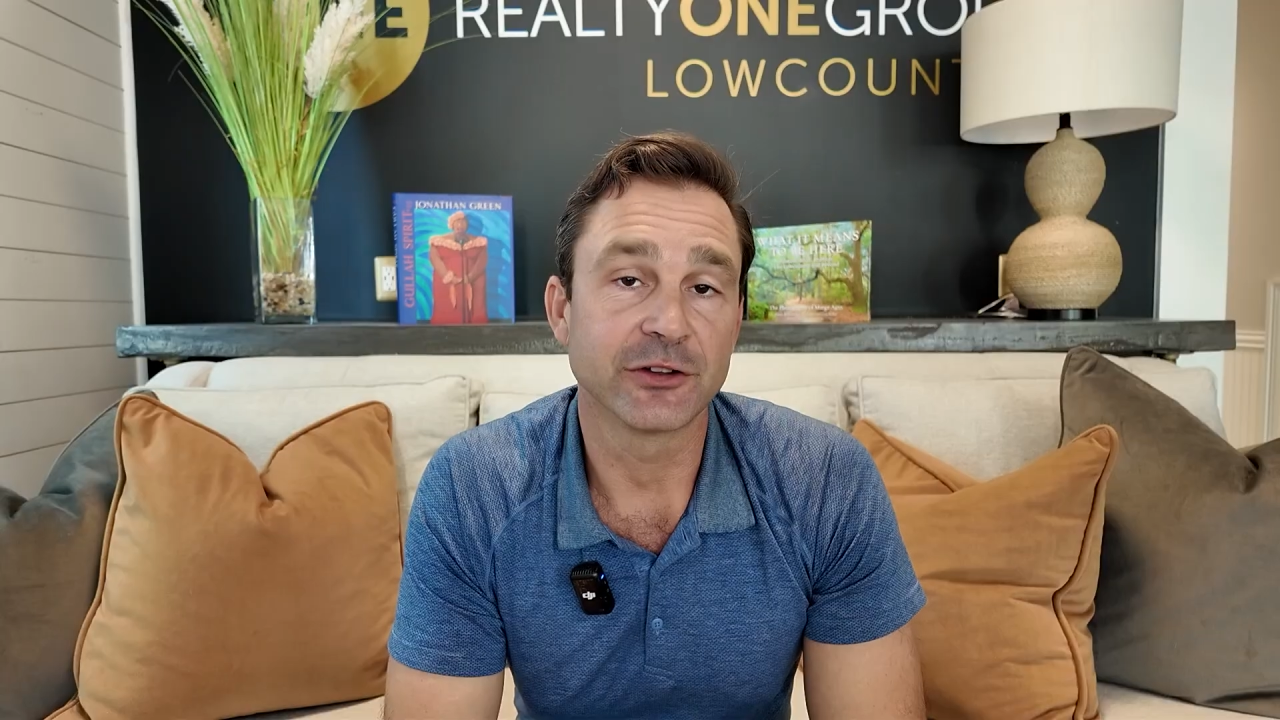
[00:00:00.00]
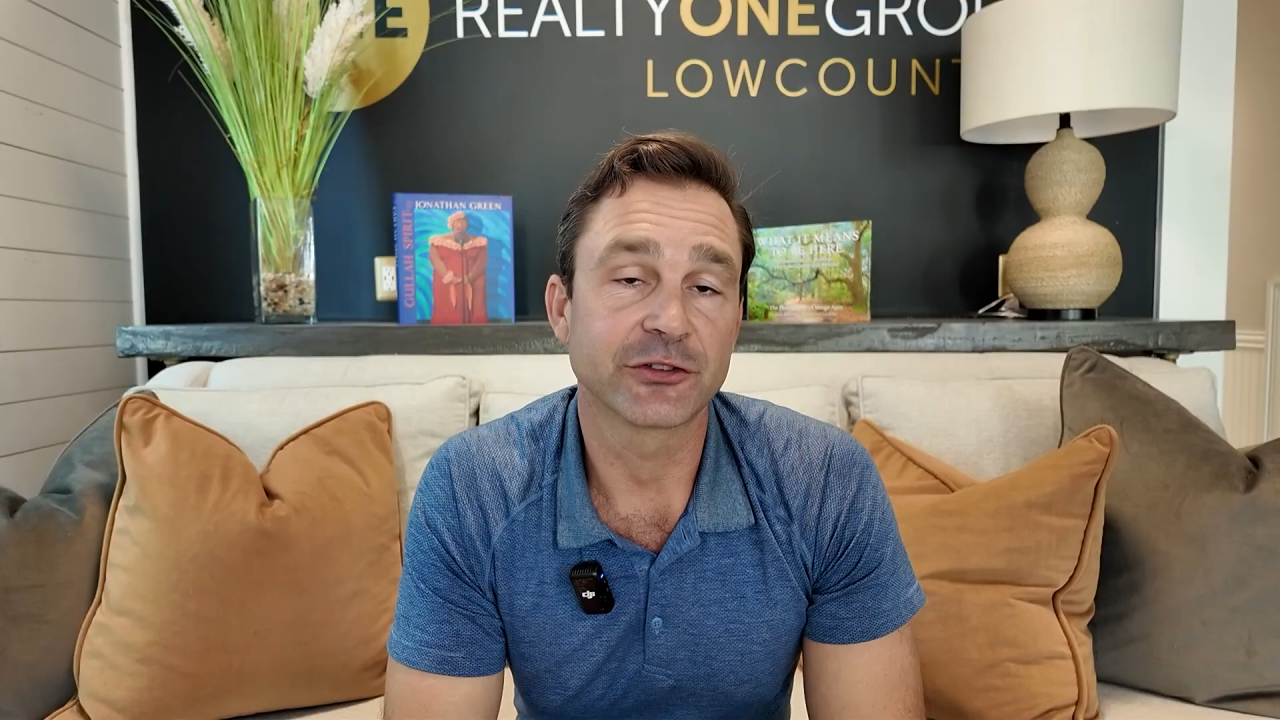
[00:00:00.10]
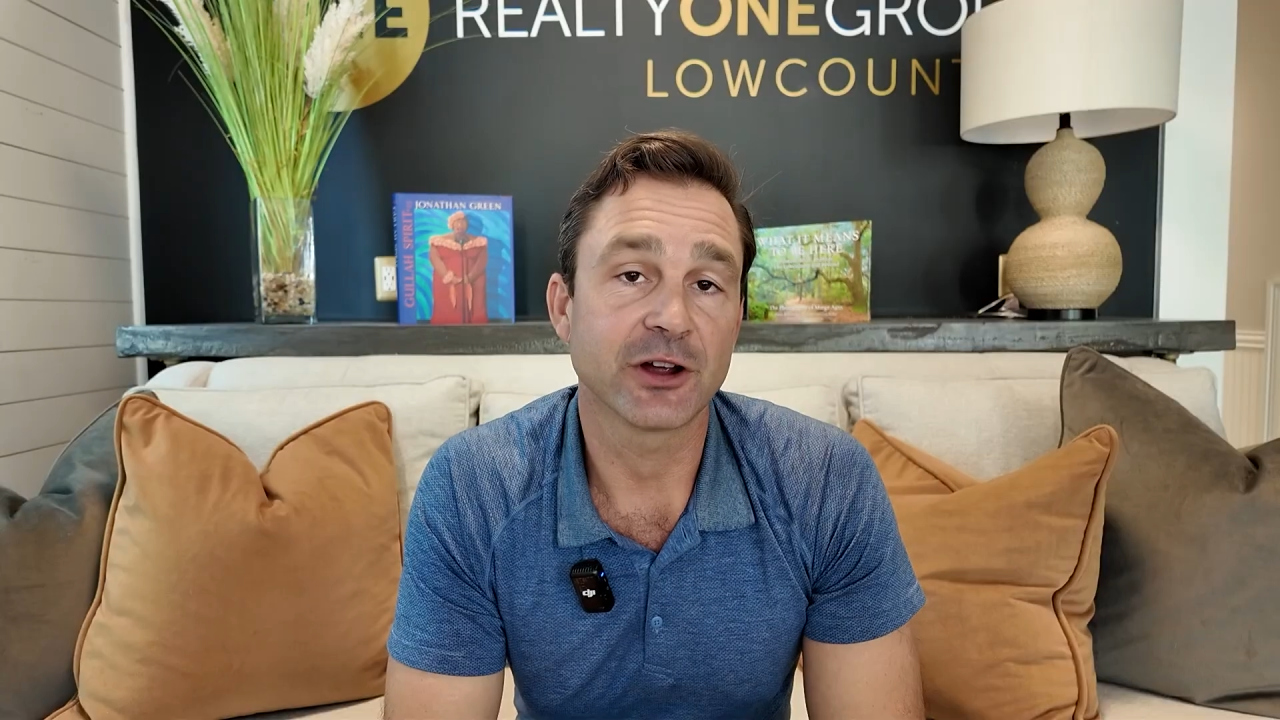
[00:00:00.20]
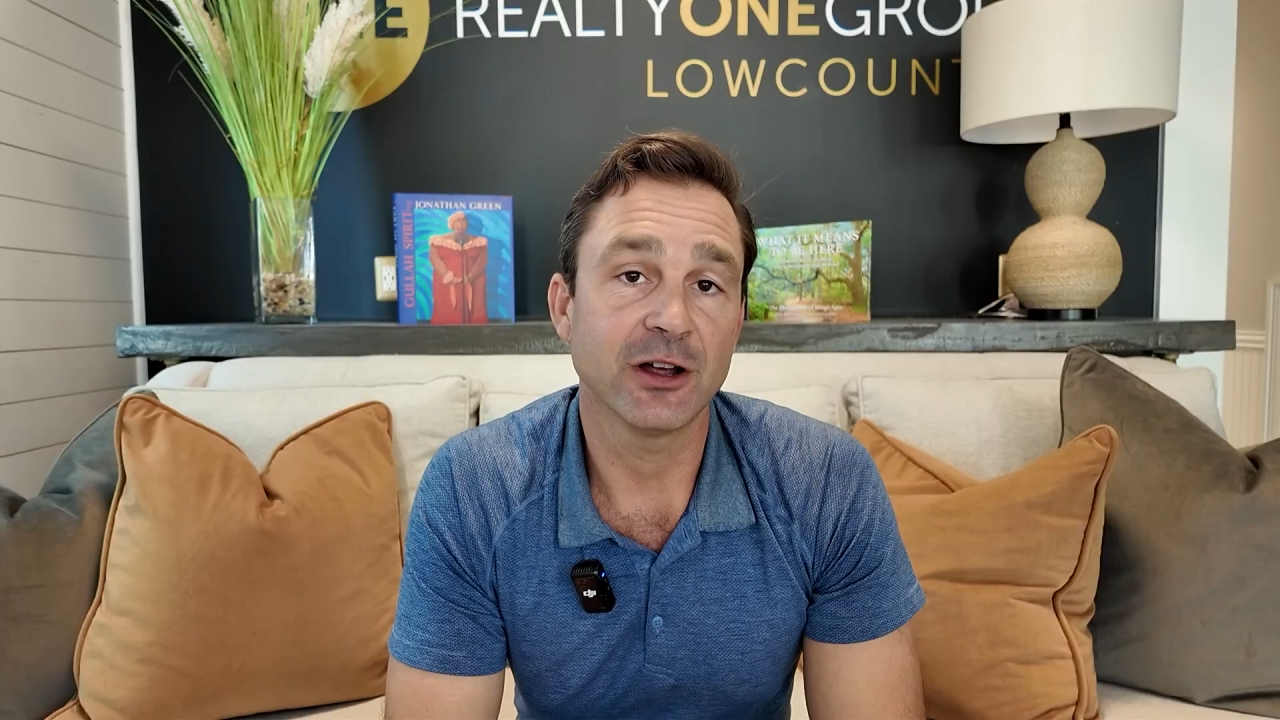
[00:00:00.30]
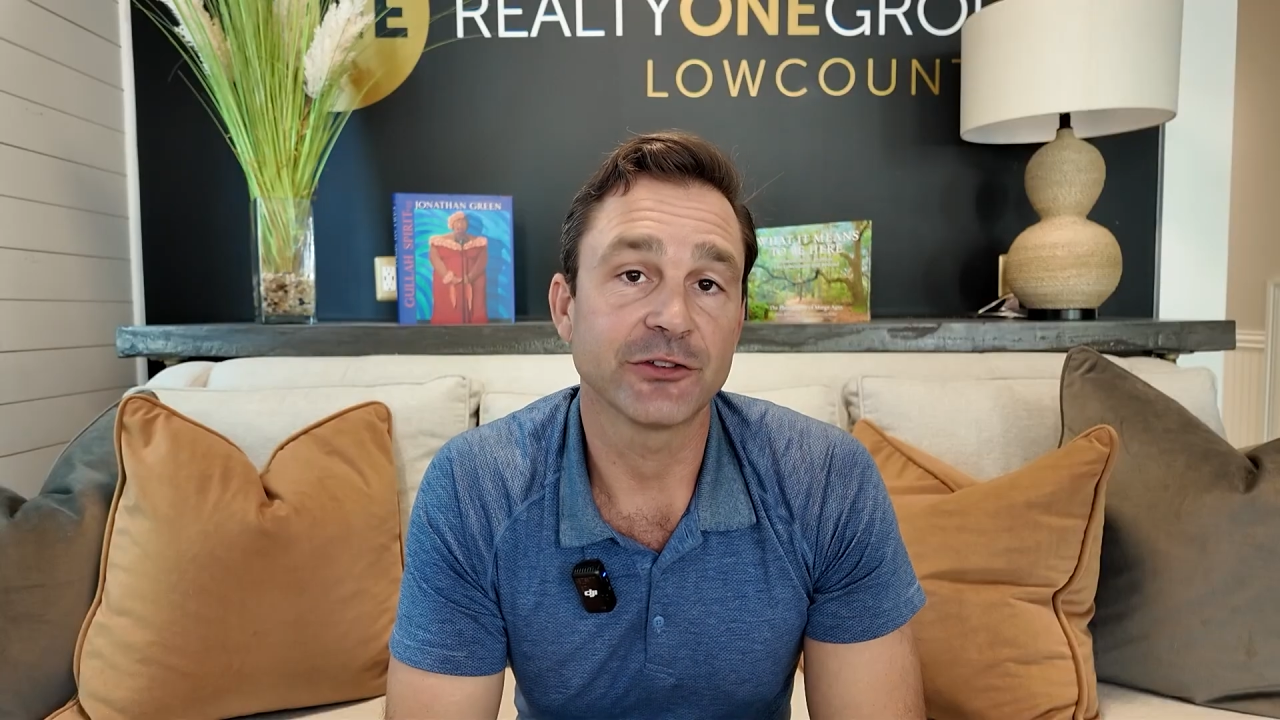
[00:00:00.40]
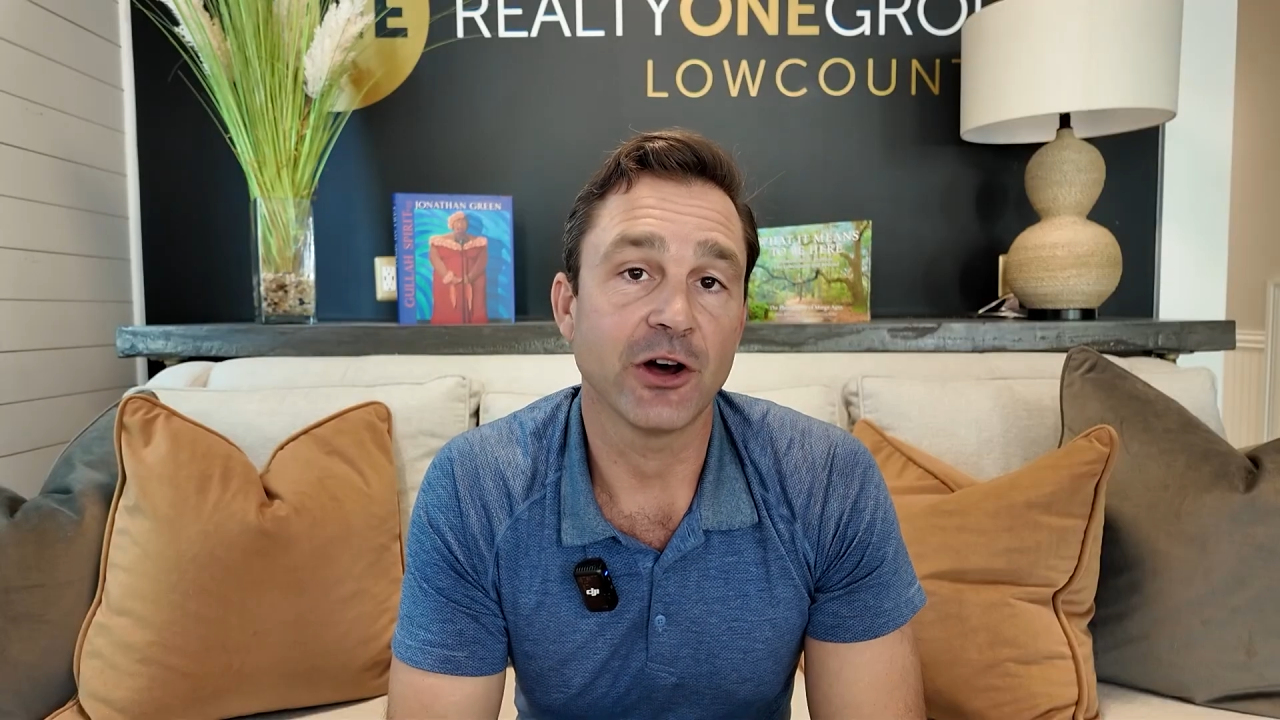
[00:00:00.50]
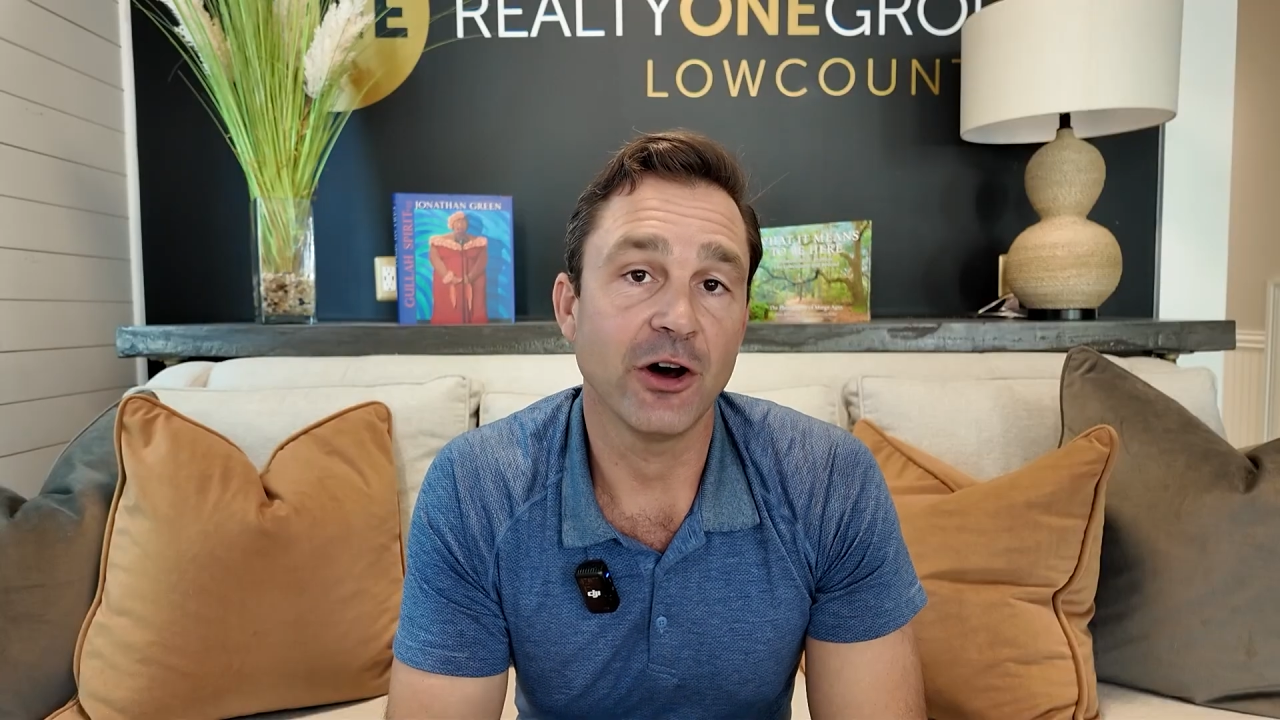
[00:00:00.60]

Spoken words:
discuss